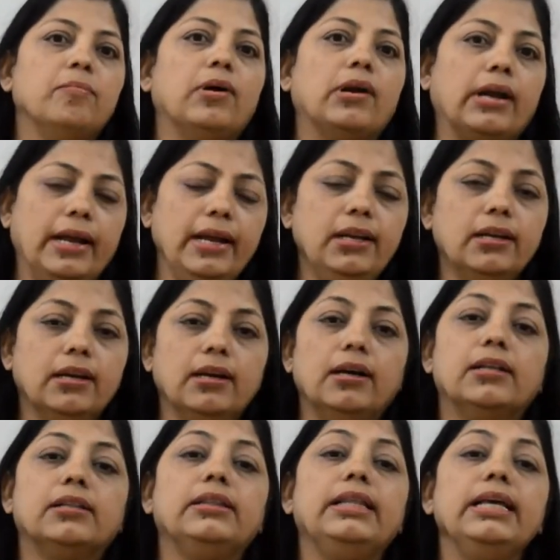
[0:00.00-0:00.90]
right?
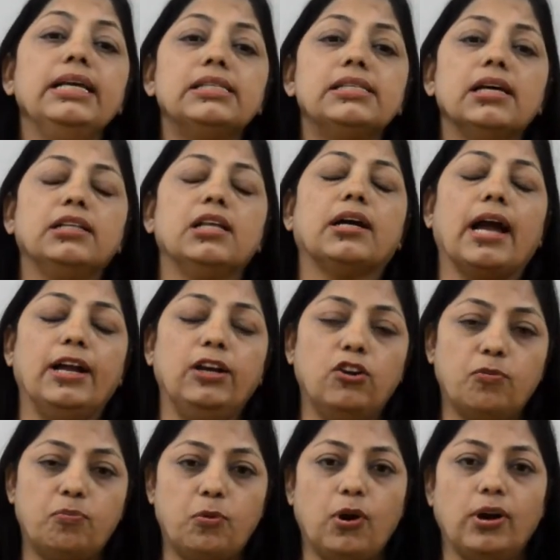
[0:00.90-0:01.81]
These are the
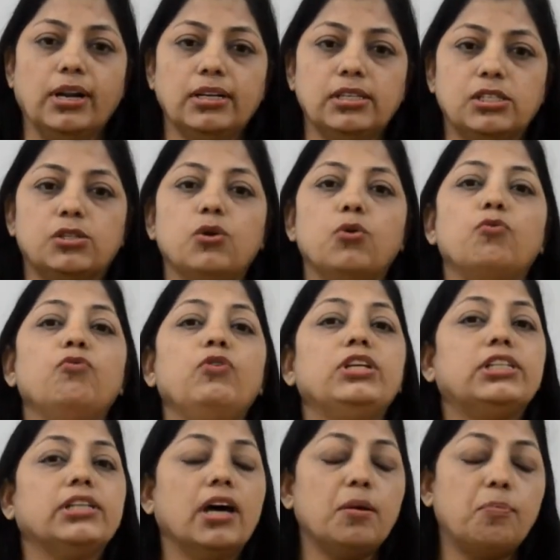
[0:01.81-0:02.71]
kind of products
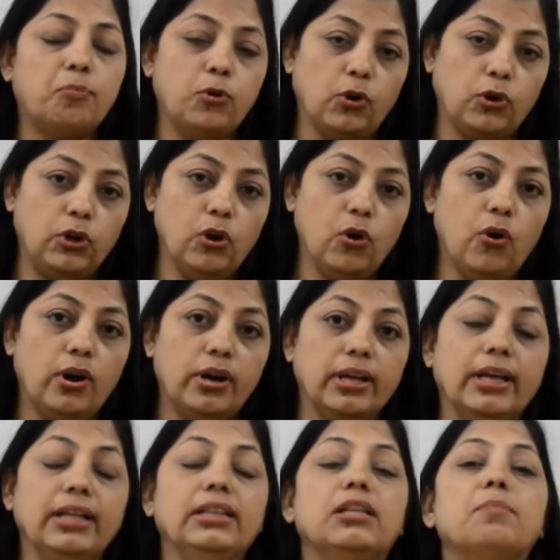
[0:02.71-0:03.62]
which are procured
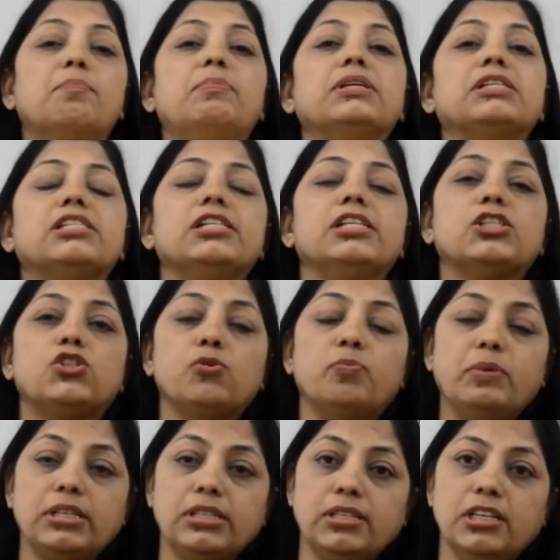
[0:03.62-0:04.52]
in the business to
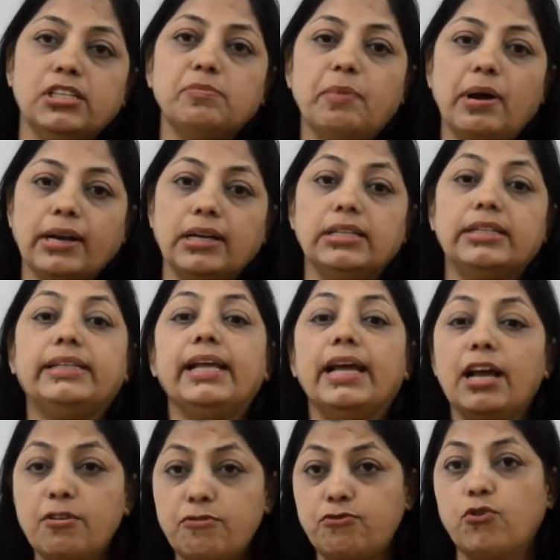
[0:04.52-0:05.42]
business market.
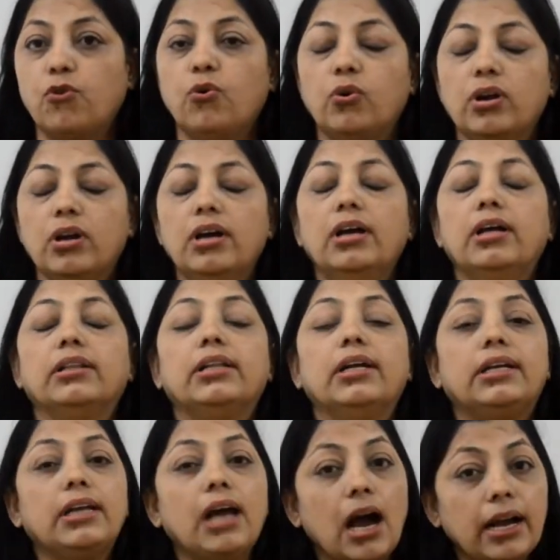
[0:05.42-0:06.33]
Therefore,
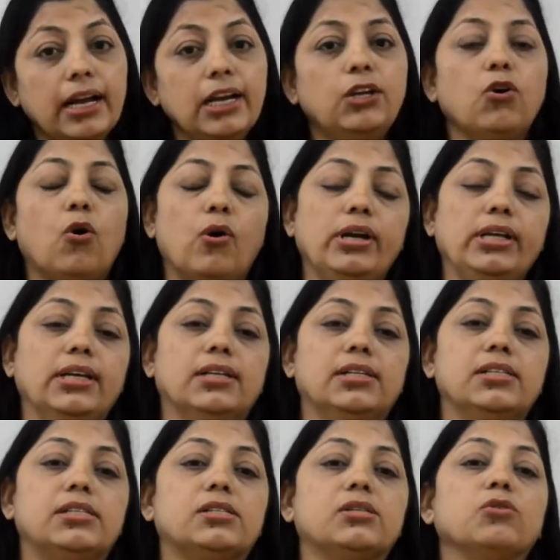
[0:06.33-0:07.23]
the target
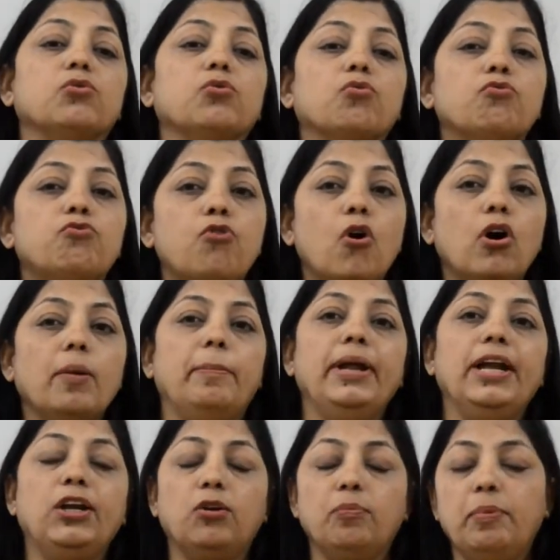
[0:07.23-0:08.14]
audience for
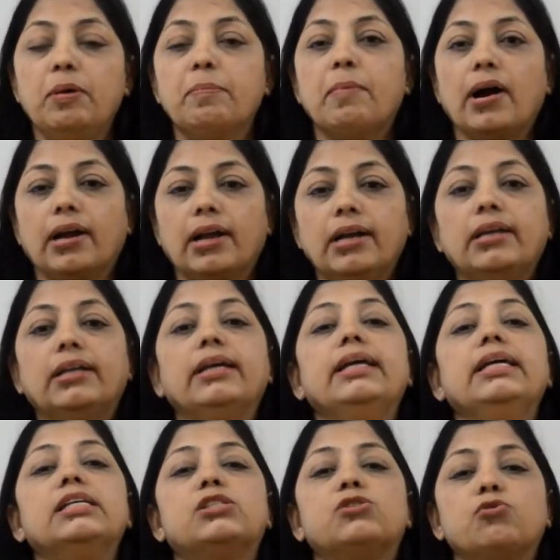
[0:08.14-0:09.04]
B2B market
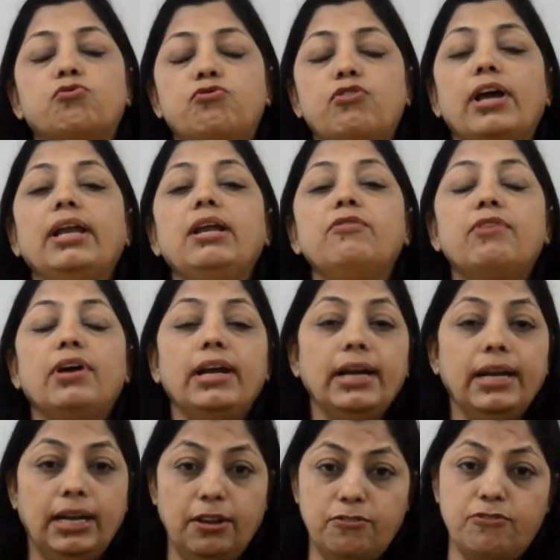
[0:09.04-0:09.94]
is very,
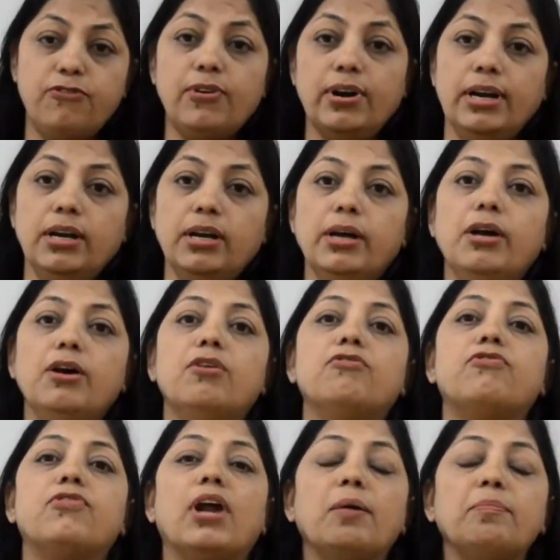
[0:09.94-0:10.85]
very different
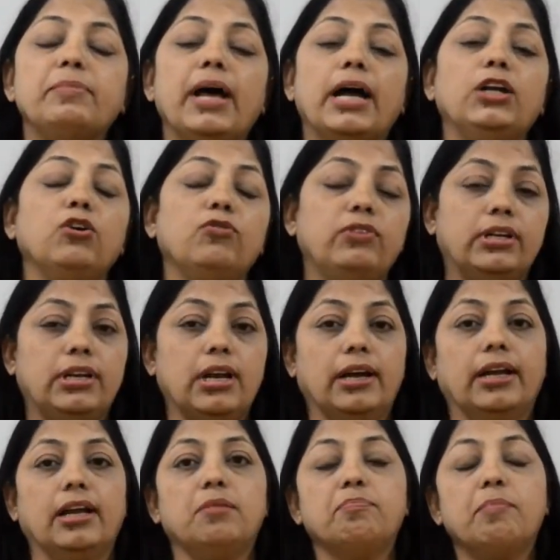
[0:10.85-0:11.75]
from that of the
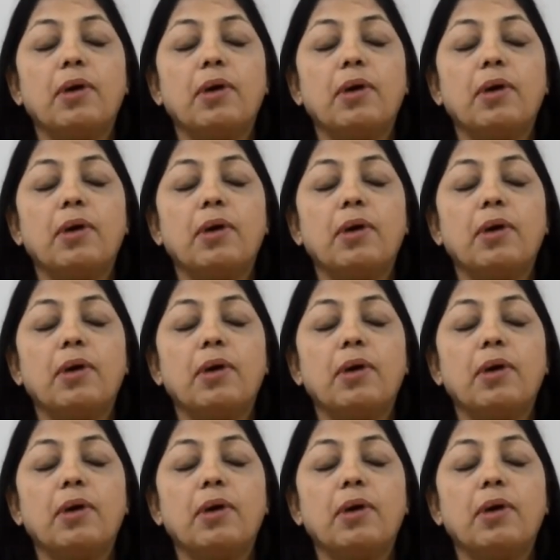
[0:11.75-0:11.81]
target